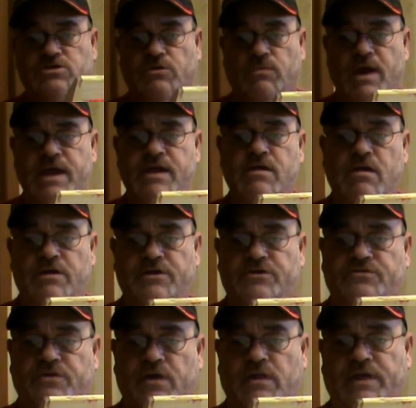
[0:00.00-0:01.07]
So right here on
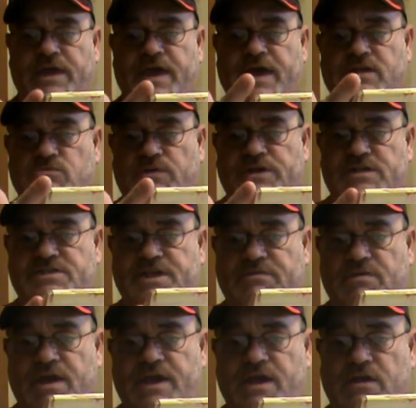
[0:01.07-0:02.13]
your trailing edge, where you
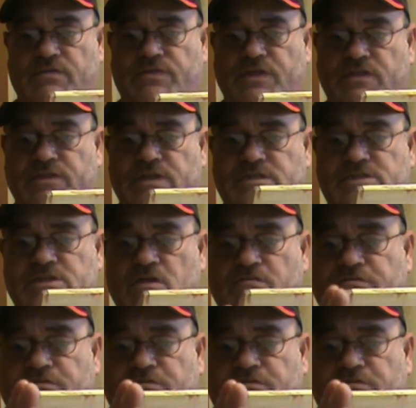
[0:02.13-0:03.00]
see right here, this is